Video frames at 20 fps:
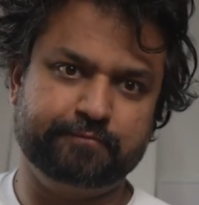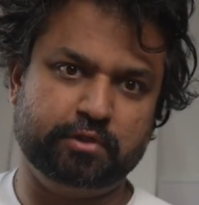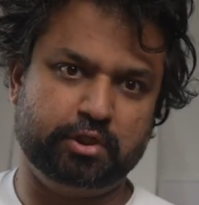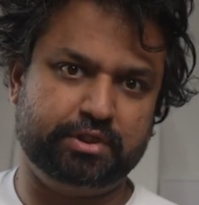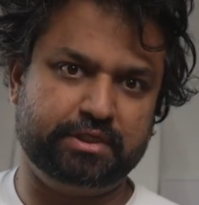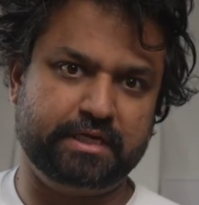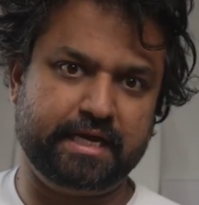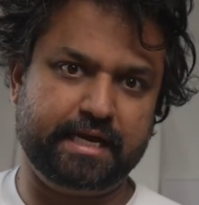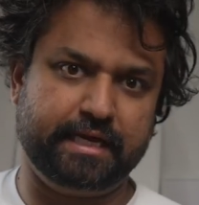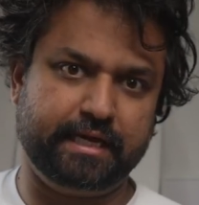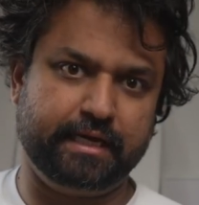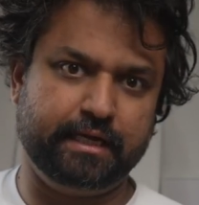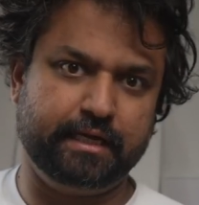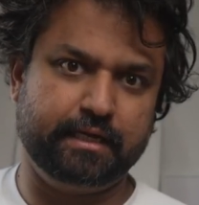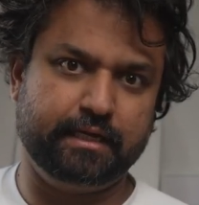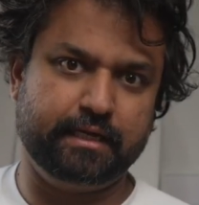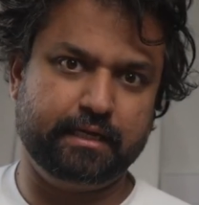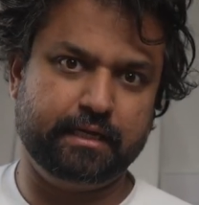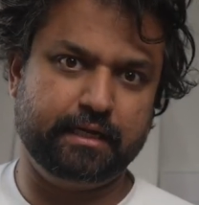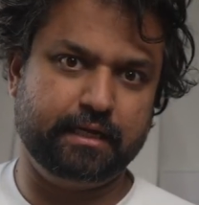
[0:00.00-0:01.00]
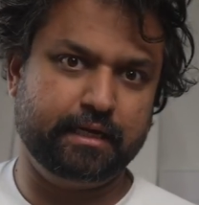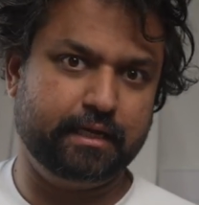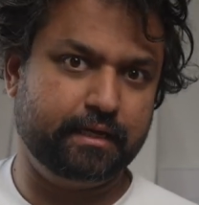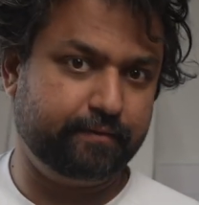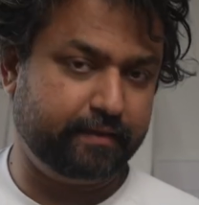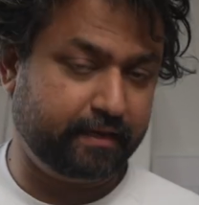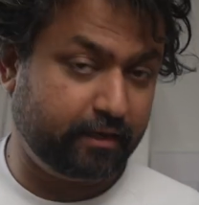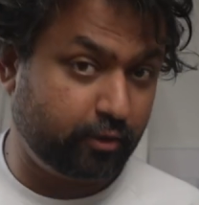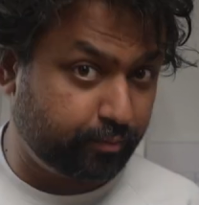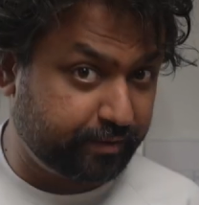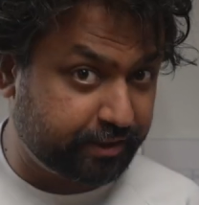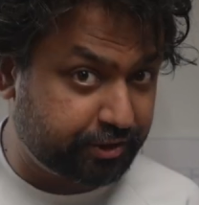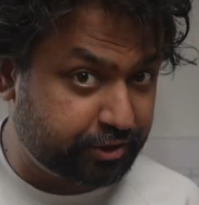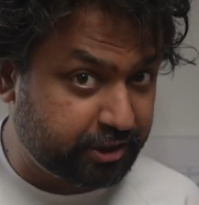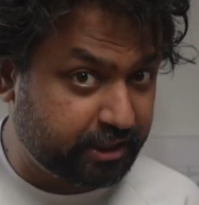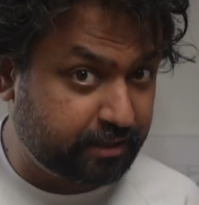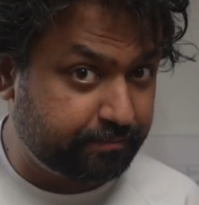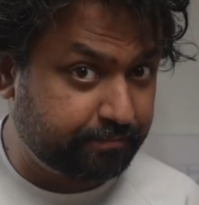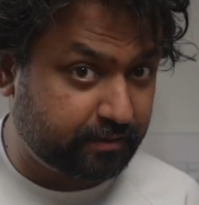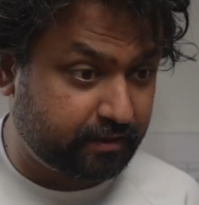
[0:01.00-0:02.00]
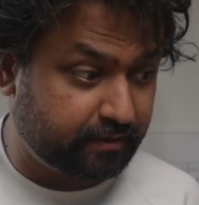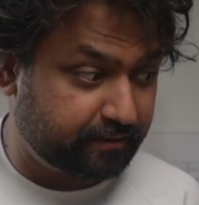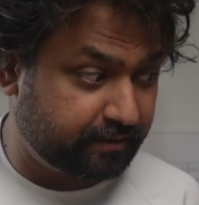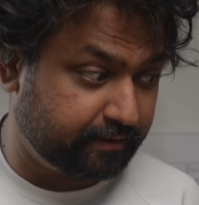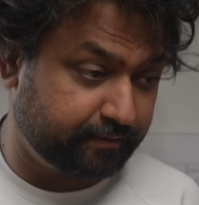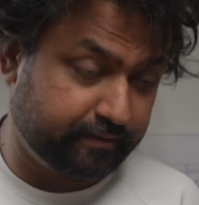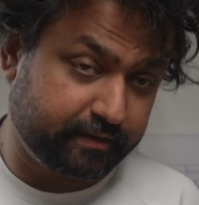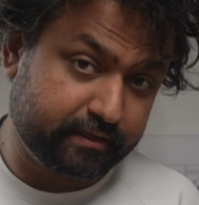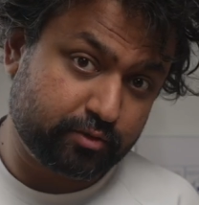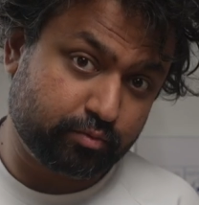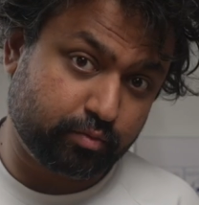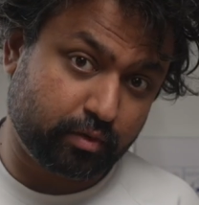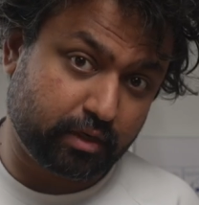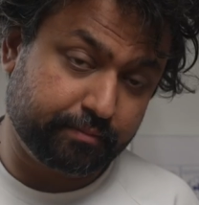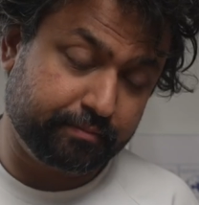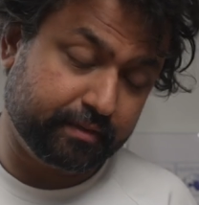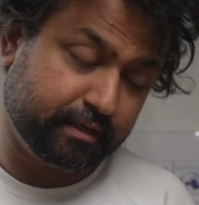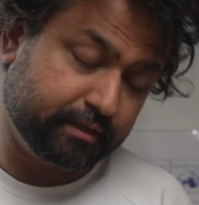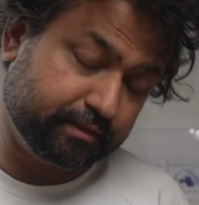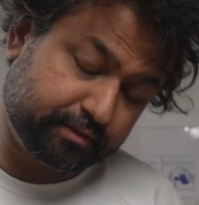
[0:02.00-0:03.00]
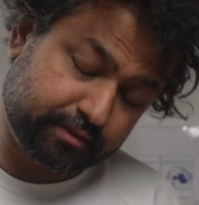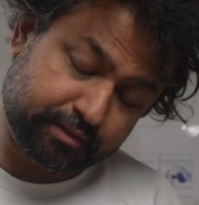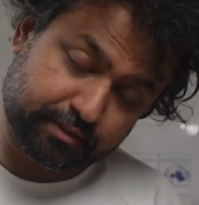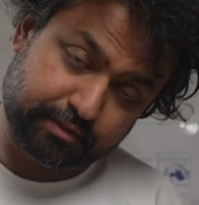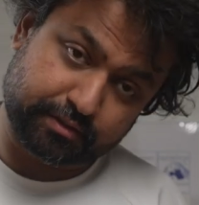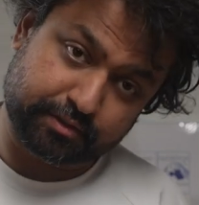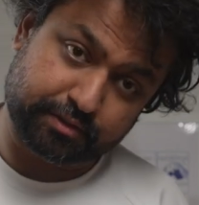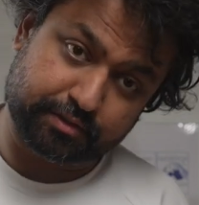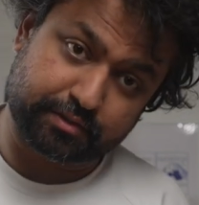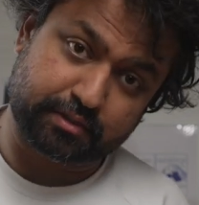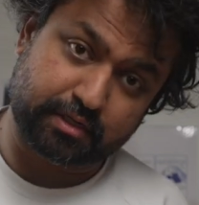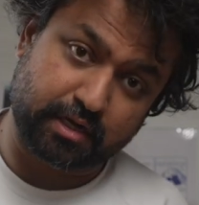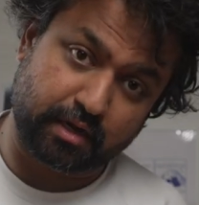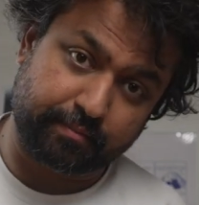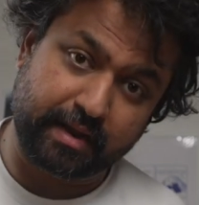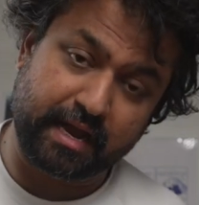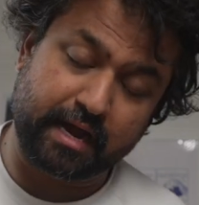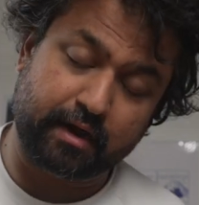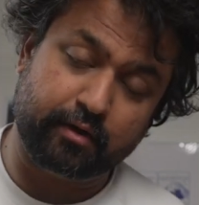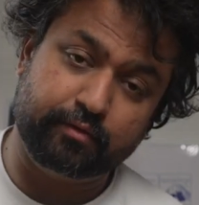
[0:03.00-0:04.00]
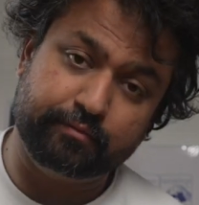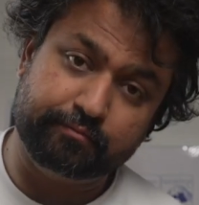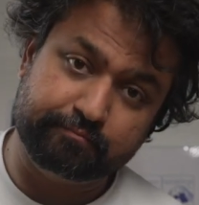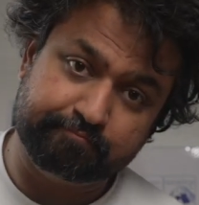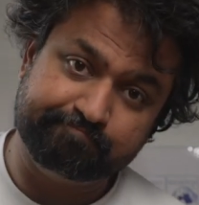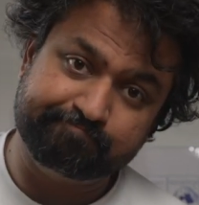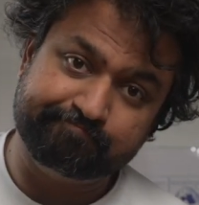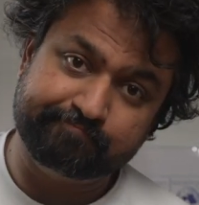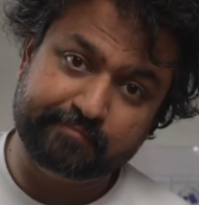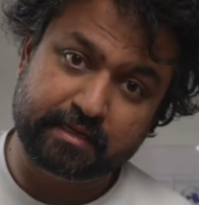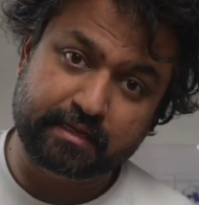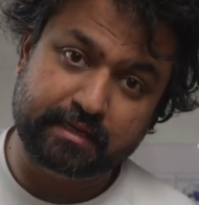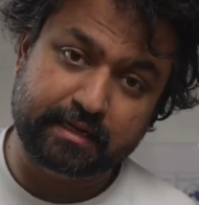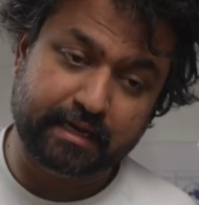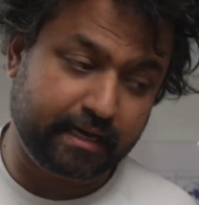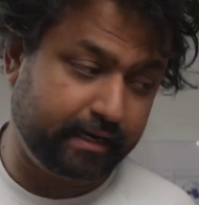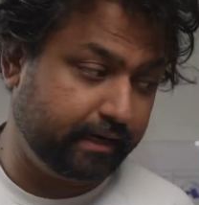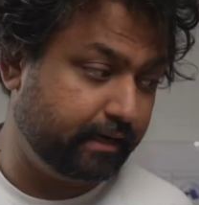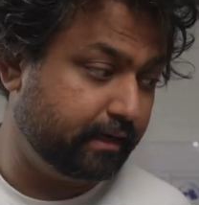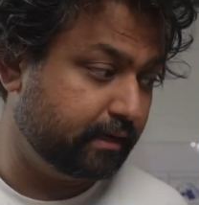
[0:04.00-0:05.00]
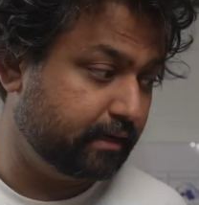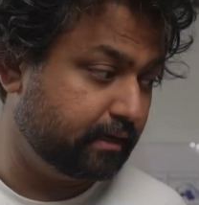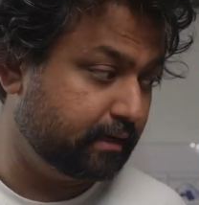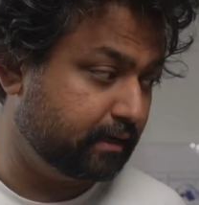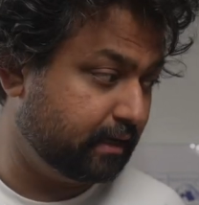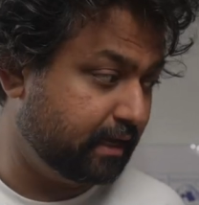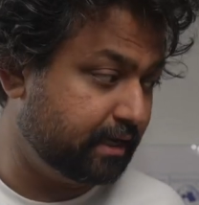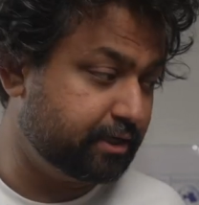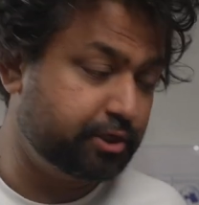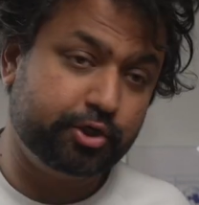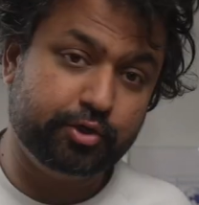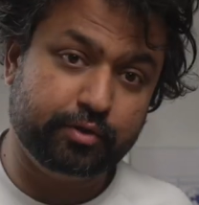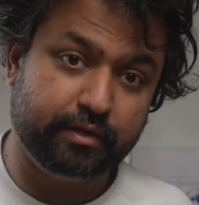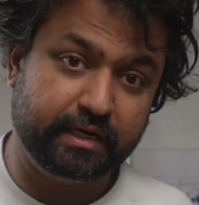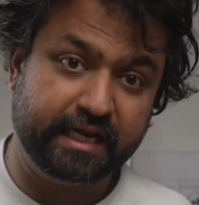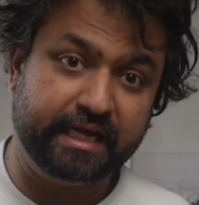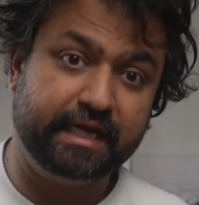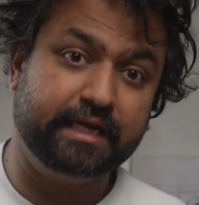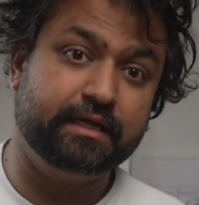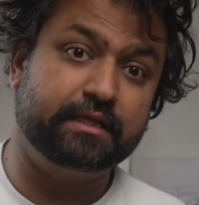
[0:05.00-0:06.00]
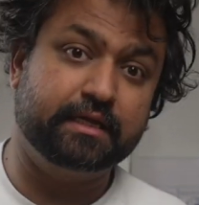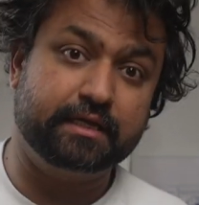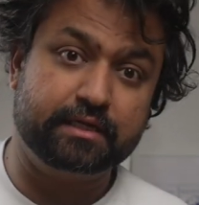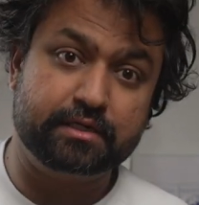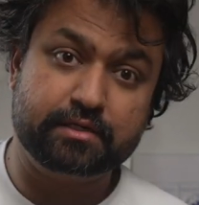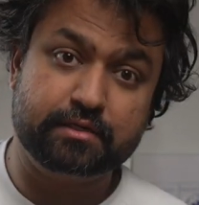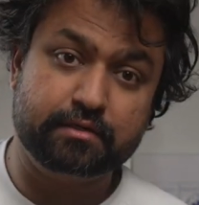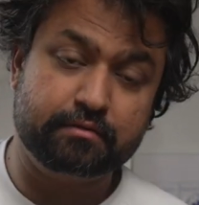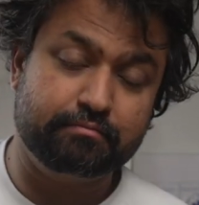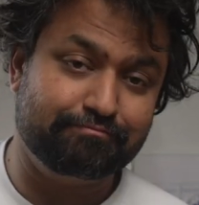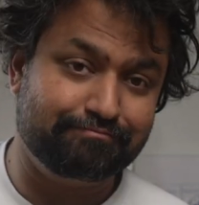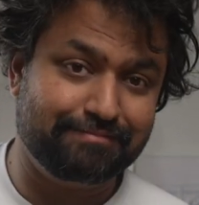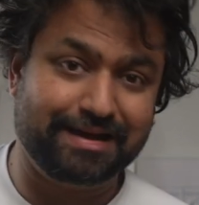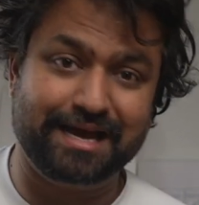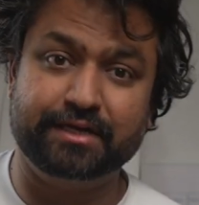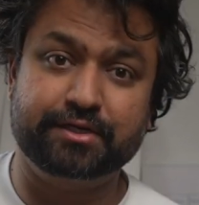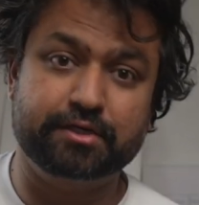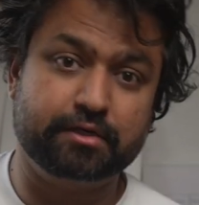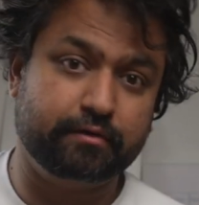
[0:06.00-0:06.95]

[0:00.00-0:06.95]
Just saying, they'll be cheaper than this one because it just come out. And unless you need this matte